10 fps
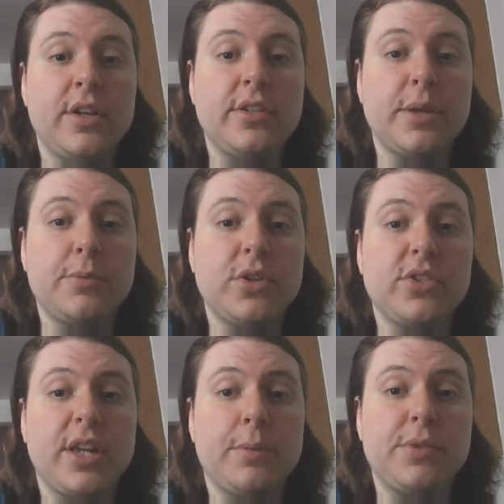Sam starts
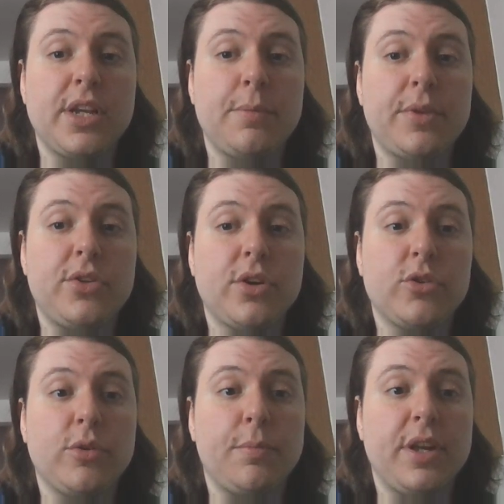to get upset, but the
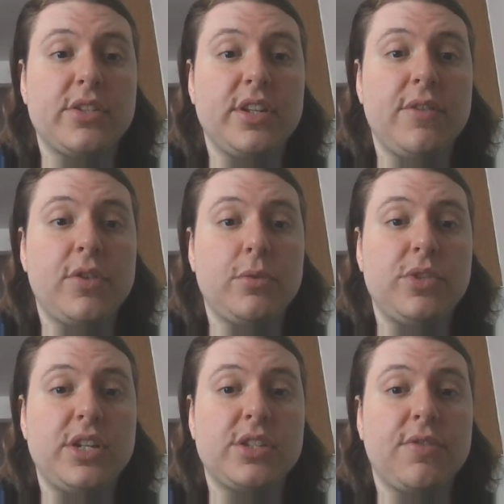doctor replies that even though
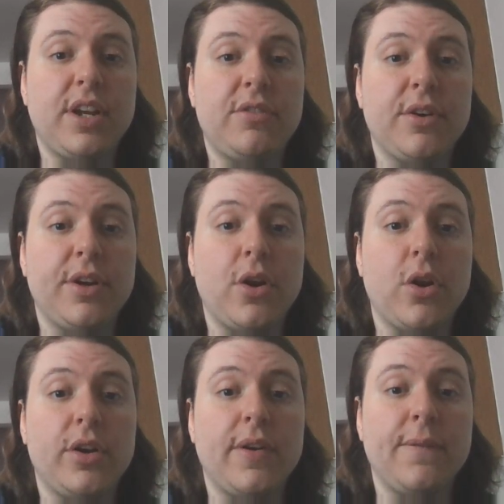Dean is fighting very
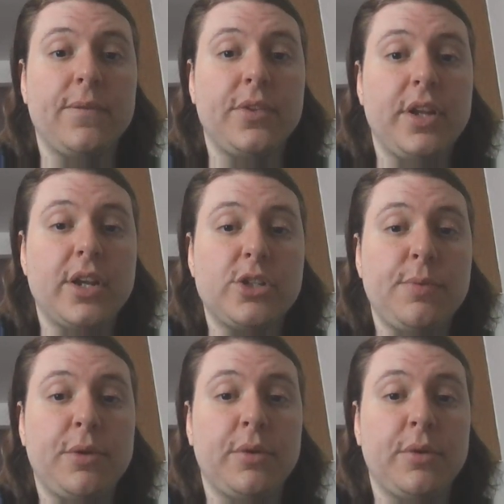hard, he has to be